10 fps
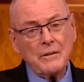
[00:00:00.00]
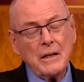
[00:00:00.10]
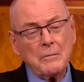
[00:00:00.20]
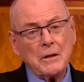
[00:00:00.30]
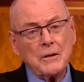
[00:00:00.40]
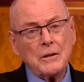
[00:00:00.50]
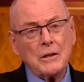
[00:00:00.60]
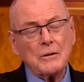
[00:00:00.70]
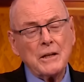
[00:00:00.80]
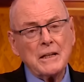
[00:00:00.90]
yeah. But you
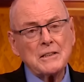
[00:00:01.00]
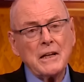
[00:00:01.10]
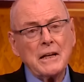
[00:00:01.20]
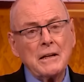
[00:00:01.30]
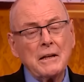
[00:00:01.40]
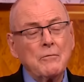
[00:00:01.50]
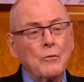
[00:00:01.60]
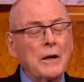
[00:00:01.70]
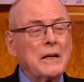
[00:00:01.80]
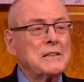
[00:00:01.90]
know, then he
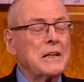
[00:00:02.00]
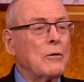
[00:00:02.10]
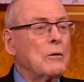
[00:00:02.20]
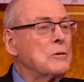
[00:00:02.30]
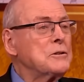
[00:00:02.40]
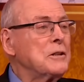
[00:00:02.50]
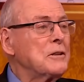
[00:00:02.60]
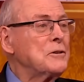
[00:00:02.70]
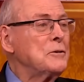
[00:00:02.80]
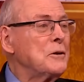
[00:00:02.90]
quickly said, oh, it wasn't the
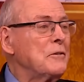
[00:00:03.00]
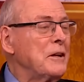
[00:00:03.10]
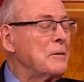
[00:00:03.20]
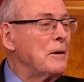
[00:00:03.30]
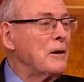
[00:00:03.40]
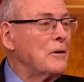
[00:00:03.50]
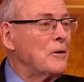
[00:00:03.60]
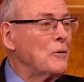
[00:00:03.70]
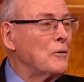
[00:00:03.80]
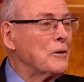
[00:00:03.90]
Duke of Edinburgh
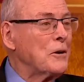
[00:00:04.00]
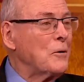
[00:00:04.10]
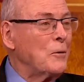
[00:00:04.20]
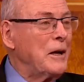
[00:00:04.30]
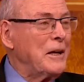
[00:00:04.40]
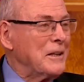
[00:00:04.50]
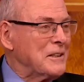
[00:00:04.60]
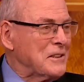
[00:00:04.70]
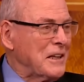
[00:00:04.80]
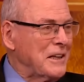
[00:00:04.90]
or the Queen
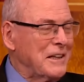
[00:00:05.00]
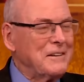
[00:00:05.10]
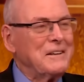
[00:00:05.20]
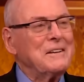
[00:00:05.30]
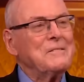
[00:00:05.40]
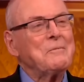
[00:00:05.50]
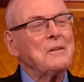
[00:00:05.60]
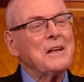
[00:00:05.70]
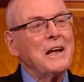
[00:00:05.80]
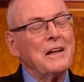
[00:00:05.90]
that said it.
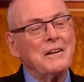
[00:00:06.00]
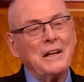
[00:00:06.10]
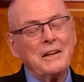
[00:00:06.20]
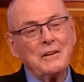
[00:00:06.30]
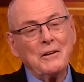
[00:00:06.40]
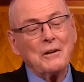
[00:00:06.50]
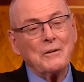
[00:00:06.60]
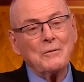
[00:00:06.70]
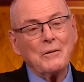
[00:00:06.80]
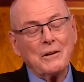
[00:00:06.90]
And then, you
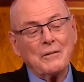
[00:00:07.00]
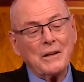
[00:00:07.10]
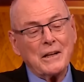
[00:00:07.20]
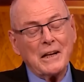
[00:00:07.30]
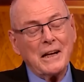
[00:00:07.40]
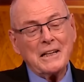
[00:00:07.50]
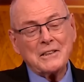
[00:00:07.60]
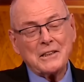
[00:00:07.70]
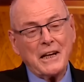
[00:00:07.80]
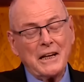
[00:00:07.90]
know, and at a
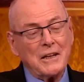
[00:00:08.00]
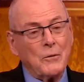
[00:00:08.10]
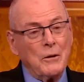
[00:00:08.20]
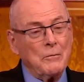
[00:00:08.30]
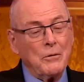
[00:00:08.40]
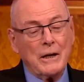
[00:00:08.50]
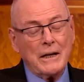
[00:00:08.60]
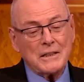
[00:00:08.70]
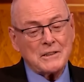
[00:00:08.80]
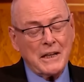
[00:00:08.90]
later date, the Queen put
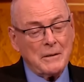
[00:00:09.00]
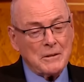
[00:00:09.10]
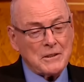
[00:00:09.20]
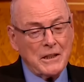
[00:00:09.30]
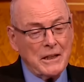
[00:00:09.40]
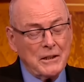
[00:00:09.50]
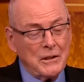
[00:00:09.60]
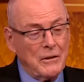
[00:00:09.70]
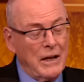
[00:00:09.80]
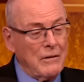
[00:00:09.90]
out a statement saying, you
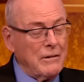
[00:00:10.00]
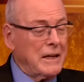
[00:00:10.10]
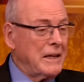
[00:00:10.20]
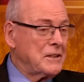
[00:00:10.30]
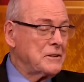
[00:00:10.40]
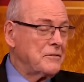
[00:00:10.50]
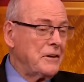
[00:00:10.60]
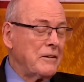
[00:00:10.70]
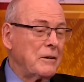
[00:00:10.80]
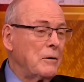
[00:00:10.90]
know, our recollections
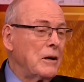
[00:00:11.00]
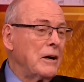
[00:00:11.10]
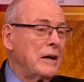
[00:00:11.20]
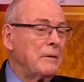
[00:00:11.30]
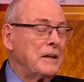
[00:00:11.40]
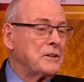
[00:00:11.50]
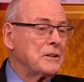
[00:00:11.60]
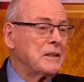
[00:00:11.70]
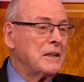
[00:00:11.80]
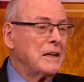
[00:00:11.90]
vary. Well, I imagine,